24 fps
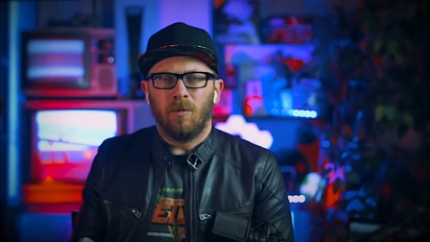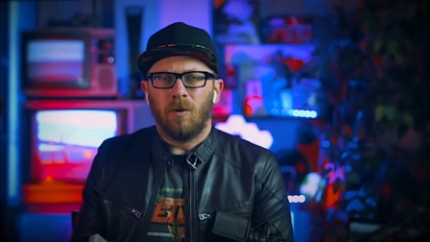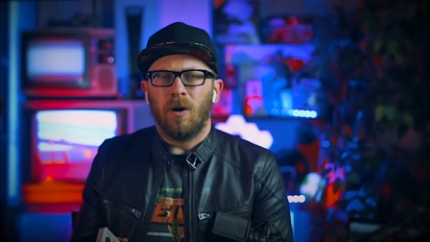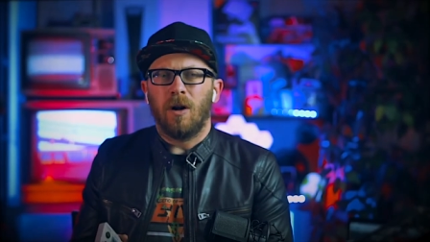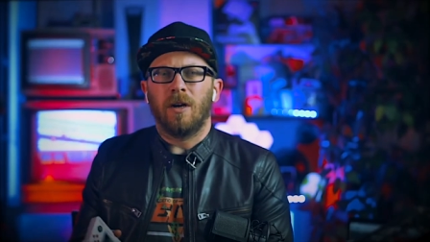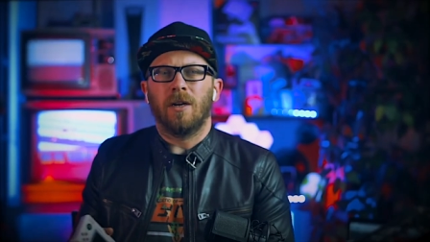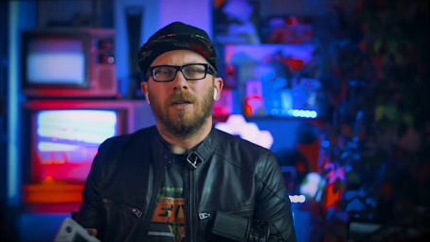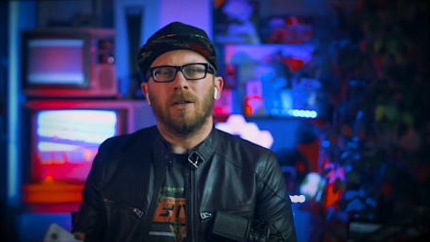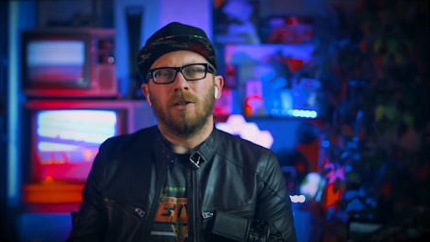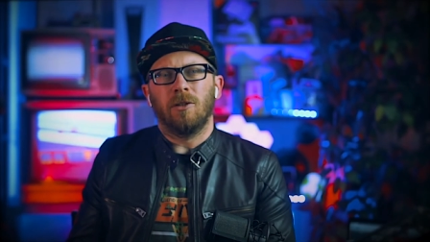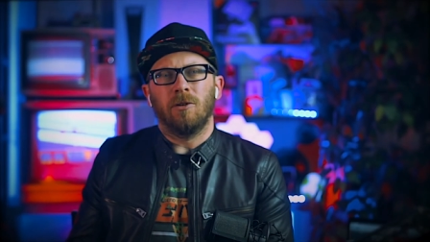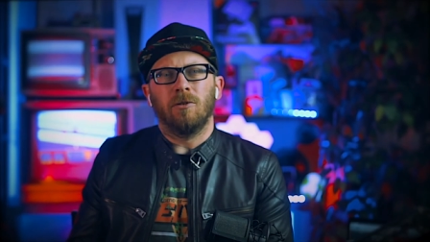
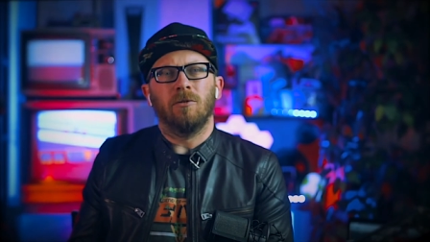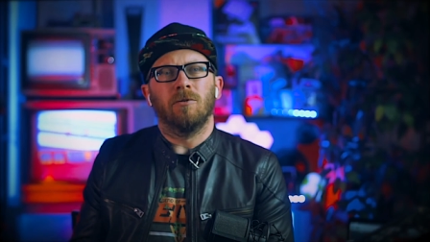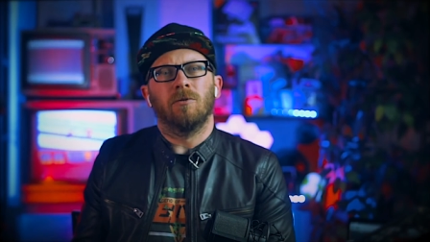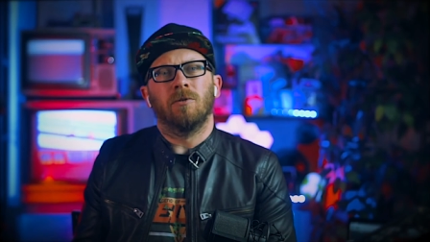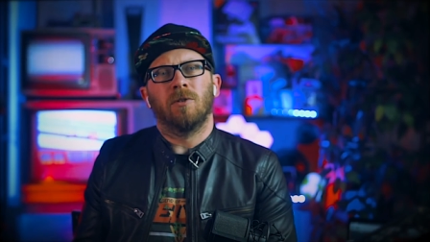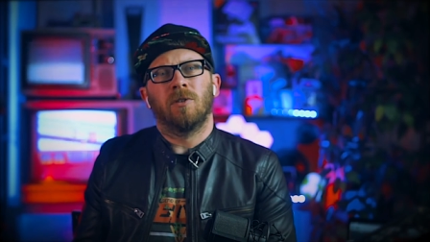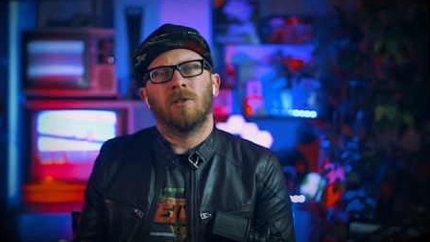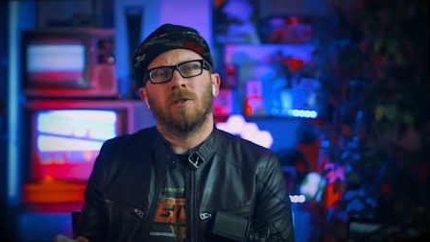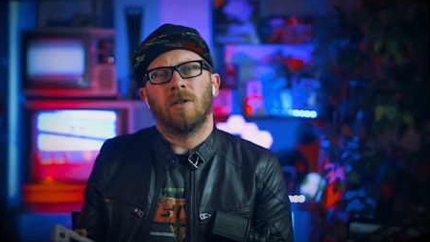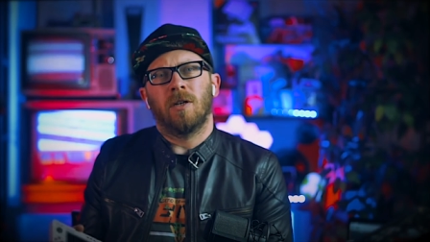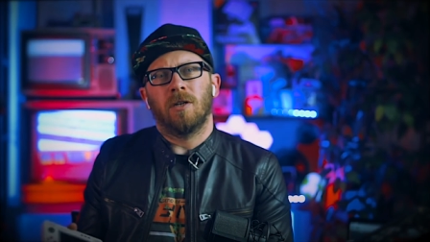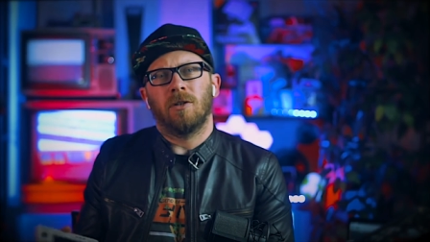want to
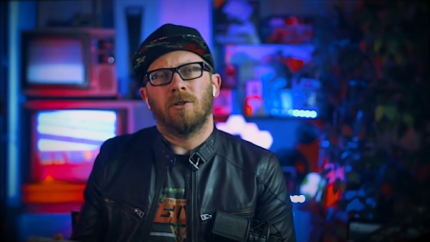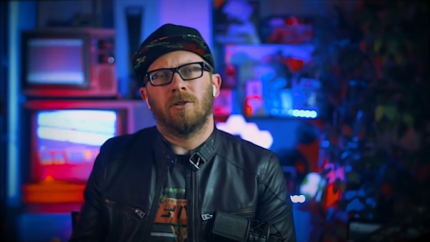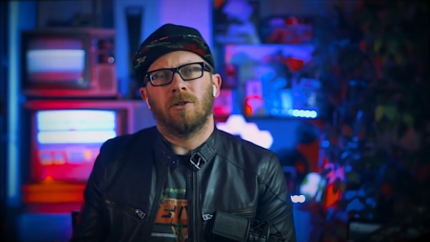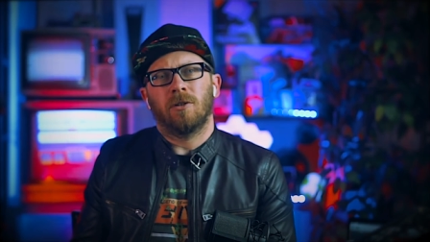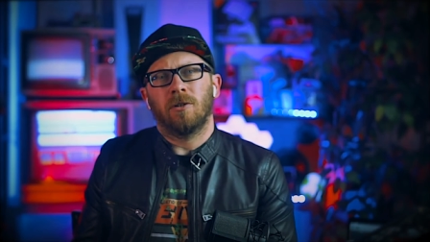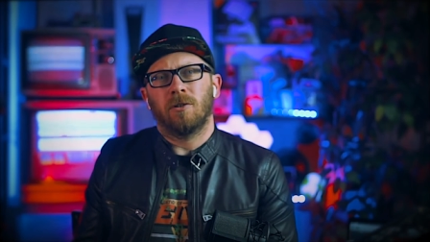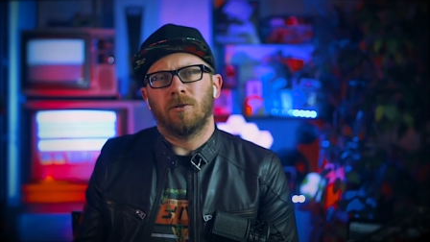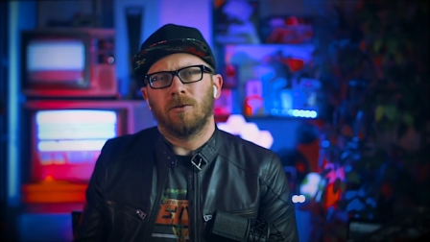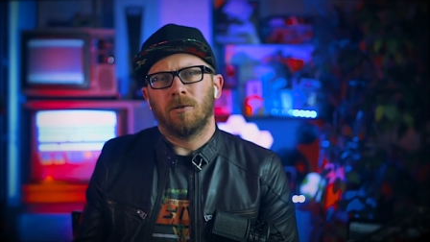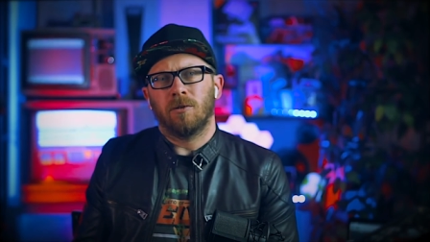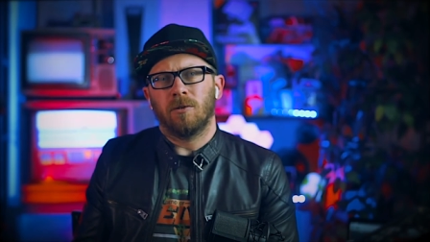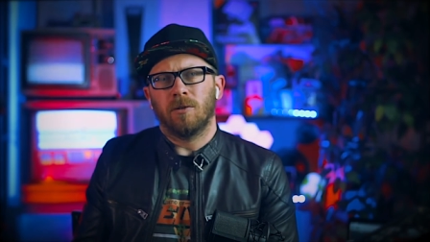use touch
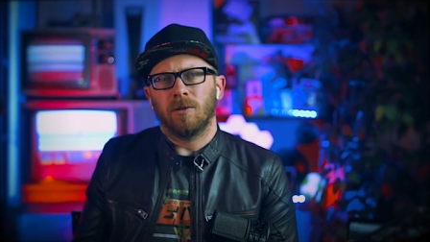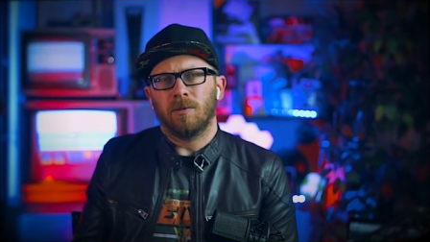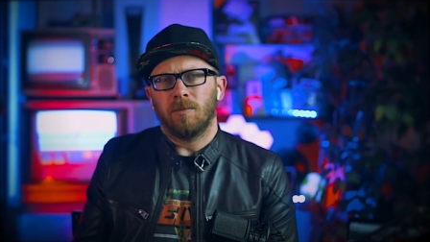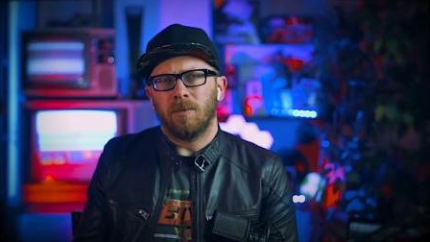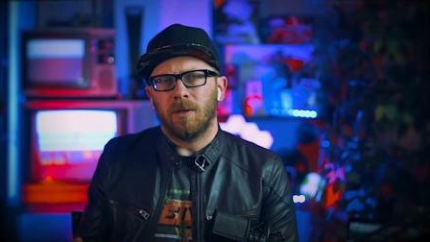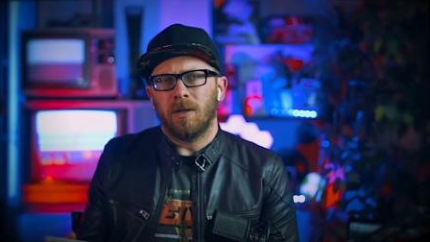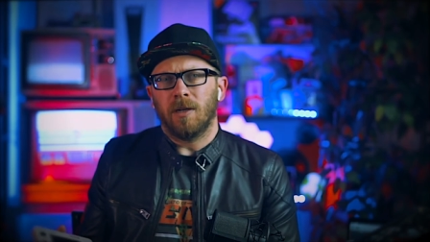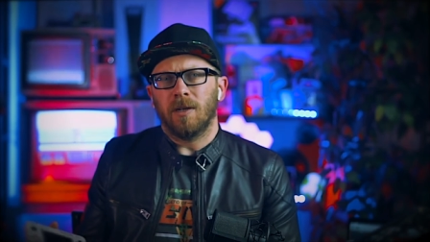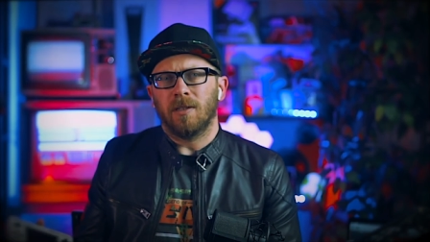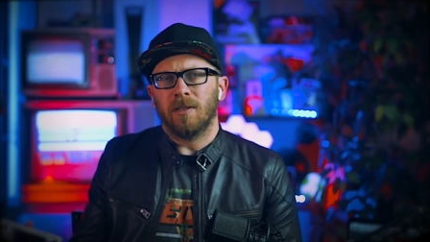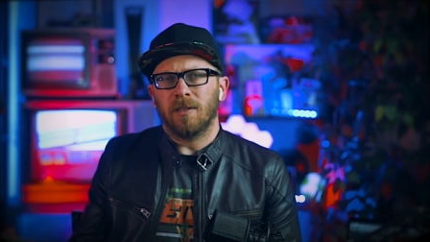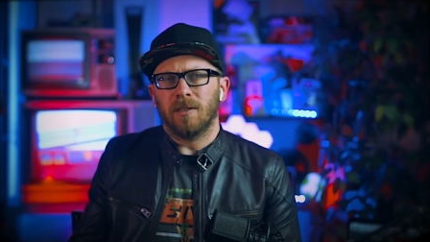controls
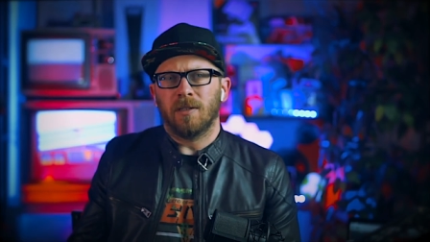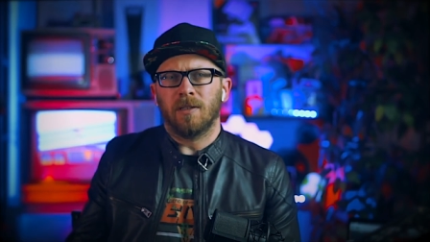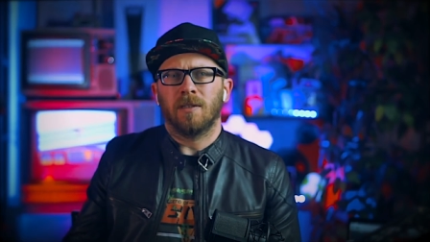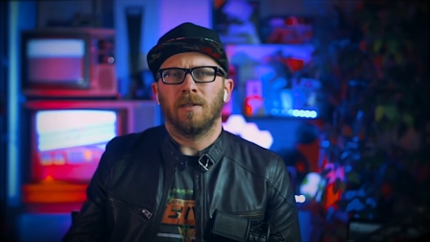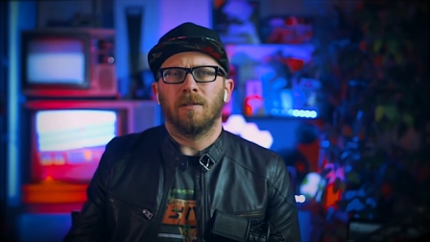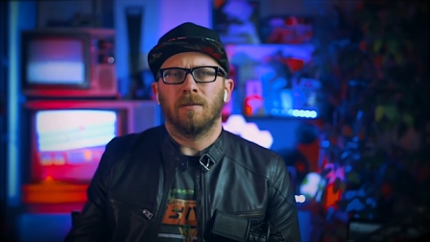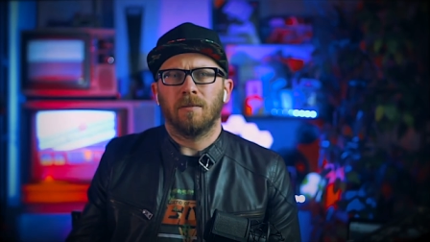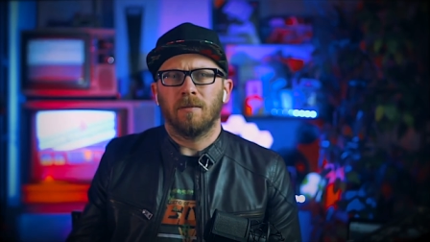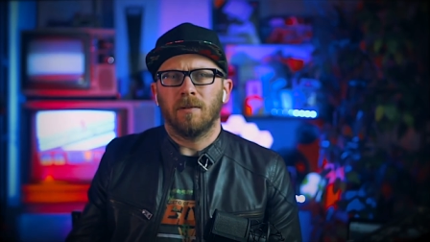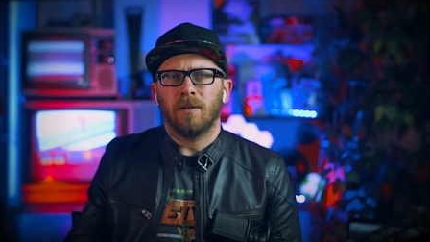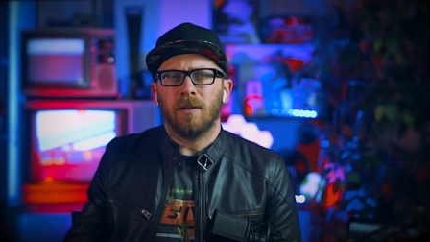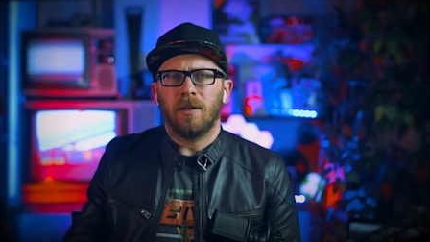because
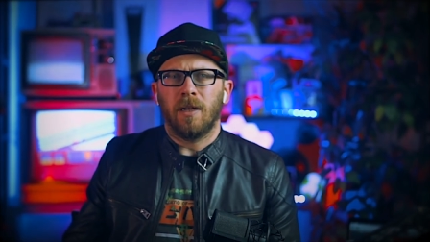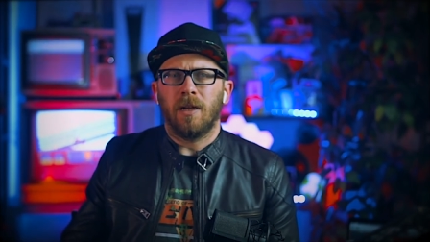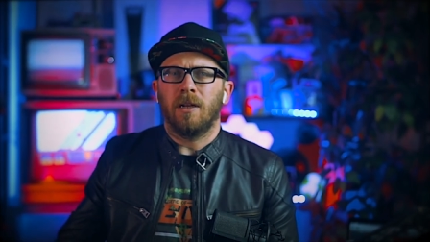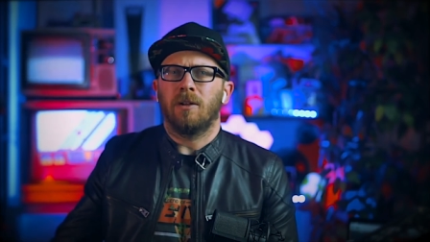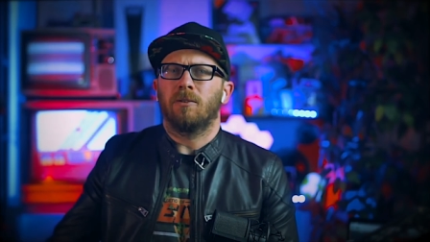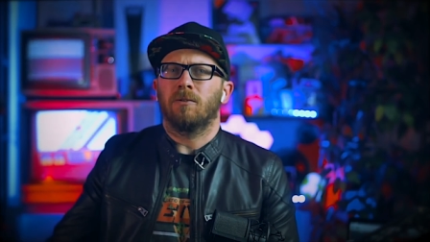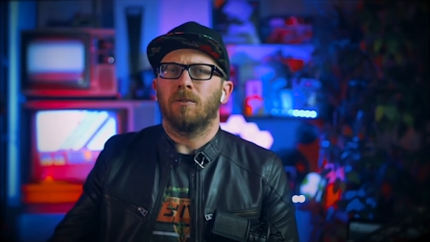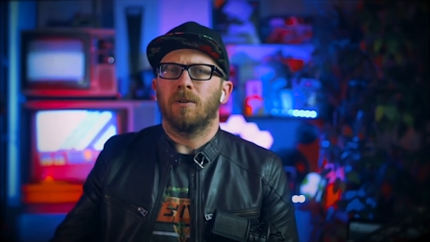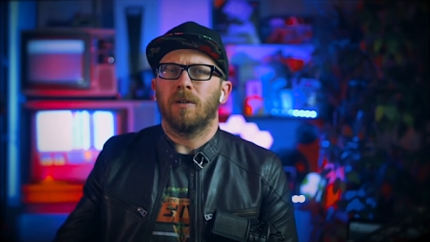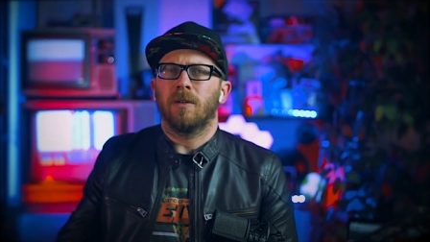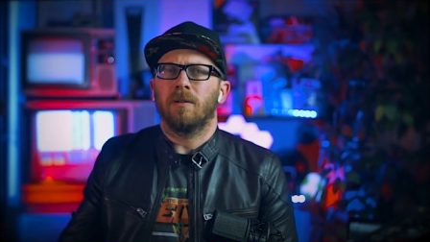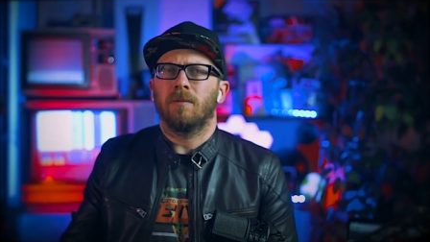it's an
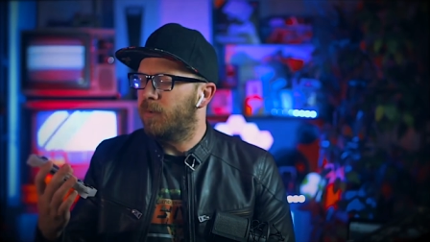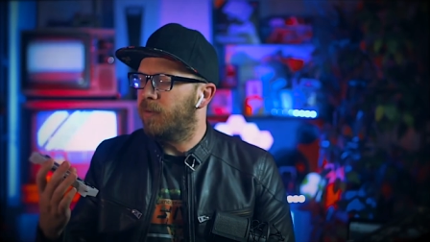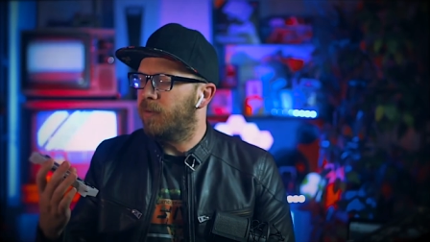Android